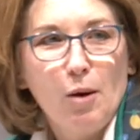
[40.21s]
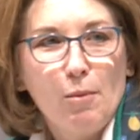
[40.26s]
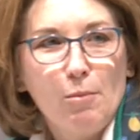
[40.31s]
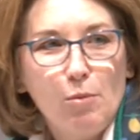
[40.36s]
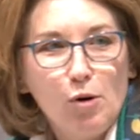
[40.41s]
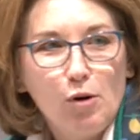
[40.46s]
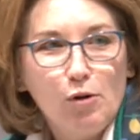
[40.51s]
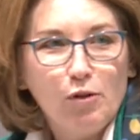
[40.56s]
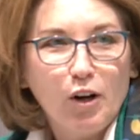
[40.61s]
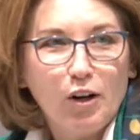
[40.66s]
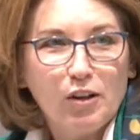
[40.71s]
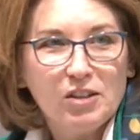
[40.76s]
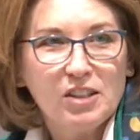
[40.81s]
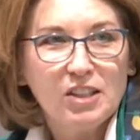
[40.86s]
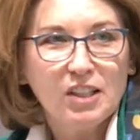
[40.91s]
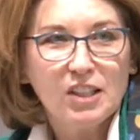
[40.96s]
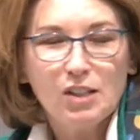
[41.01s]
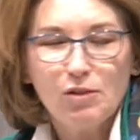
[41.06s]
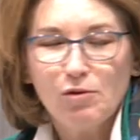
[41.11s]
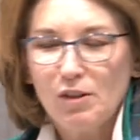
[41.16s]
move all
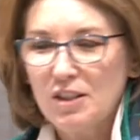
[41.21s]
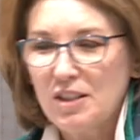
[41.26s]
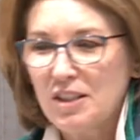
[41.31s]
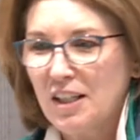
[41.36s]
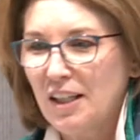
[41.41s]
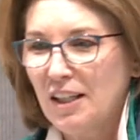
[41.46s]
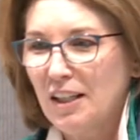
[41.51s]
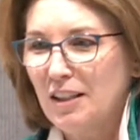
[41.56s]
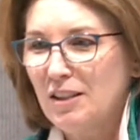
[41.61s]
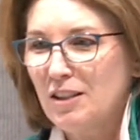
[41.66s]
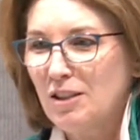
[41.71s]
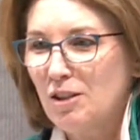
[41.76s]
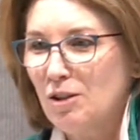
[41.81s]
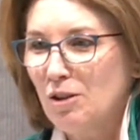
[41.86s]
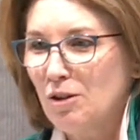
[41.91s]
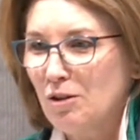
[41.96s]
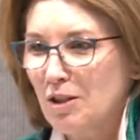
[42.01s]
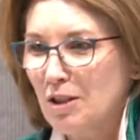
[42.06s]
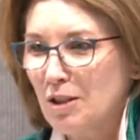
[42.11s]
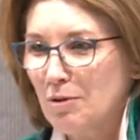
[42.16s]
6 of us kids
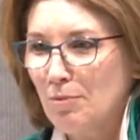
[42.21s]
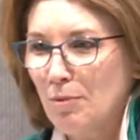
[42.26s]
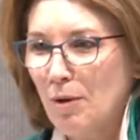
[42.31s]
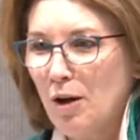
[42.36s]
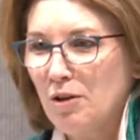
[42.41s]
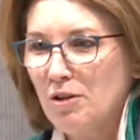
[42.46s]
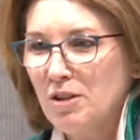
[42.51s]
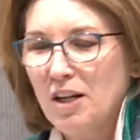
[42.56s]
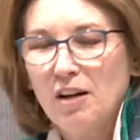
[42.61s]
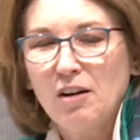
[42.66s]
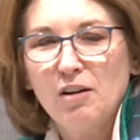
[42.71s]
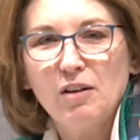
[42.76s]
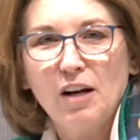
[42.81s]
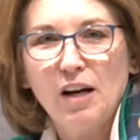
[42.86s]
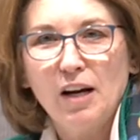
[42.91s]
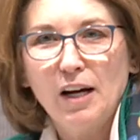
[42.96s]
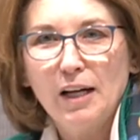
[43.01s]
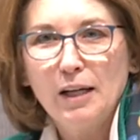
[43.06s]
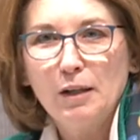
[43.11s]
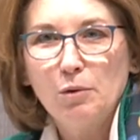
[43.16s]
to small town
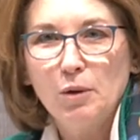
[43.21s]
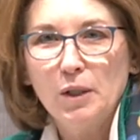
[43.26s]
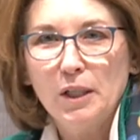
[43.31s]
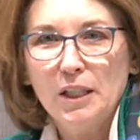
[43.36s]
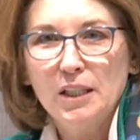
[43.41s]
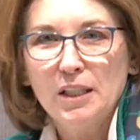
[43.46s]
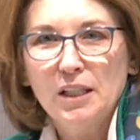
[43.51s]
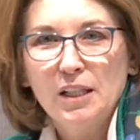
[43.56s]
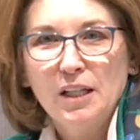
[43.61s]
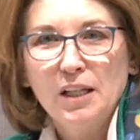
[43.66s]
Iowa,